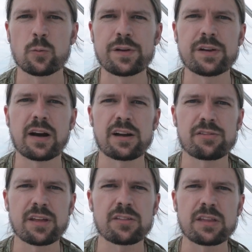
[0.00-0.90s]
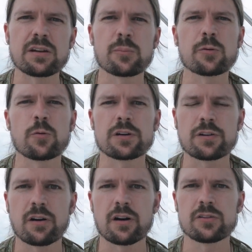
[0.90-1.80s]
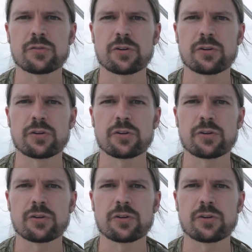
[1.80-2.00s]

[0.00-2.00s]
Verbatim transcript: we I think the number one cause